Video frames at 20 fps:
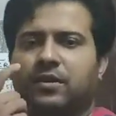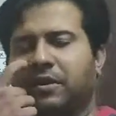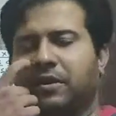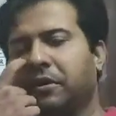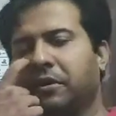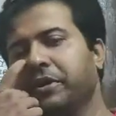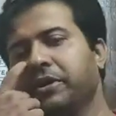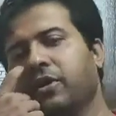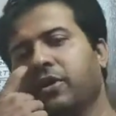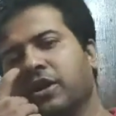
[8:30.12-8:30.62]

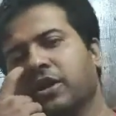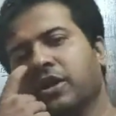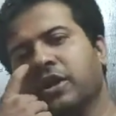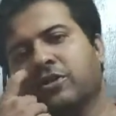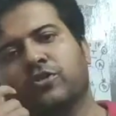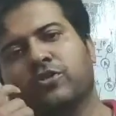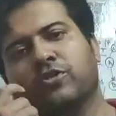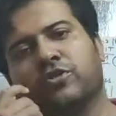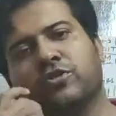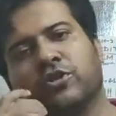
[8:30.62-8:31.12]
Now, in order
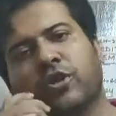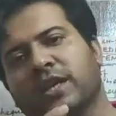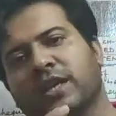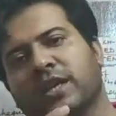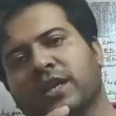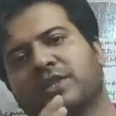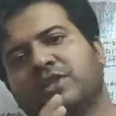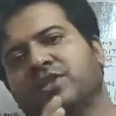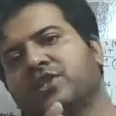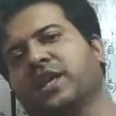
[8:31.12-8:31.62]
to
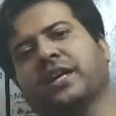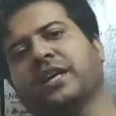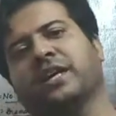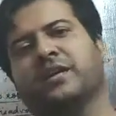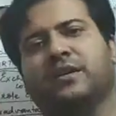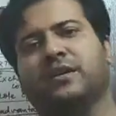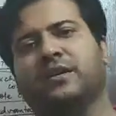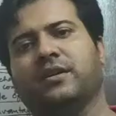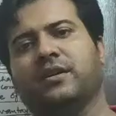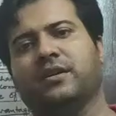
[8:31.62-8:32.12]
draw a check,